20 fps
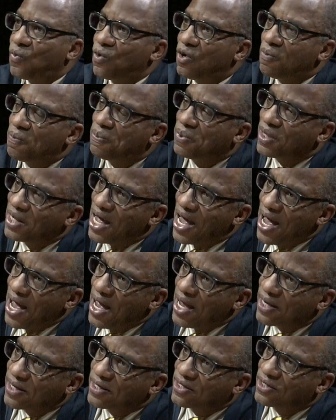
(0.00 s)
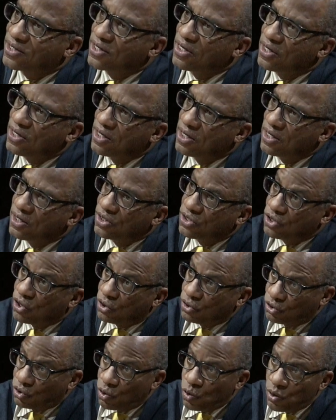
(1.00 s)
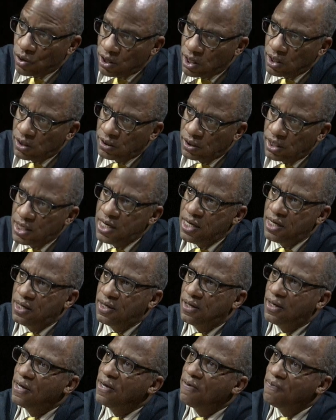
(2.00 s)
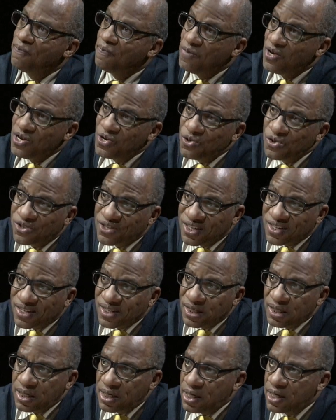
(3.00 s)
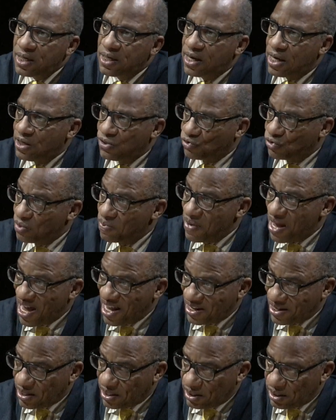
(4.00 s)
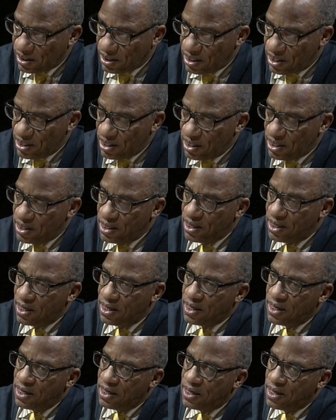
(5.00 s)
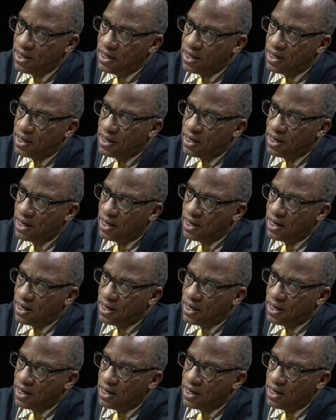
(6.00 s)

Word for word: where blacks sartorially, musically, and dramatically, uh,